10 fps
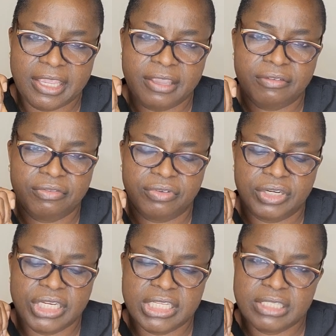give for
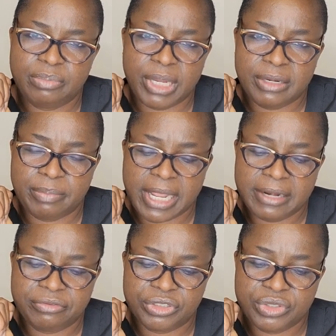this
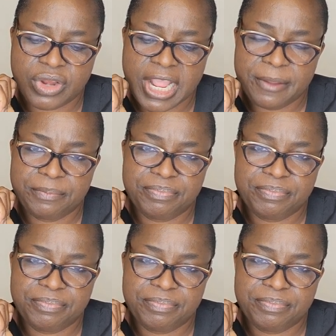bedpan for today.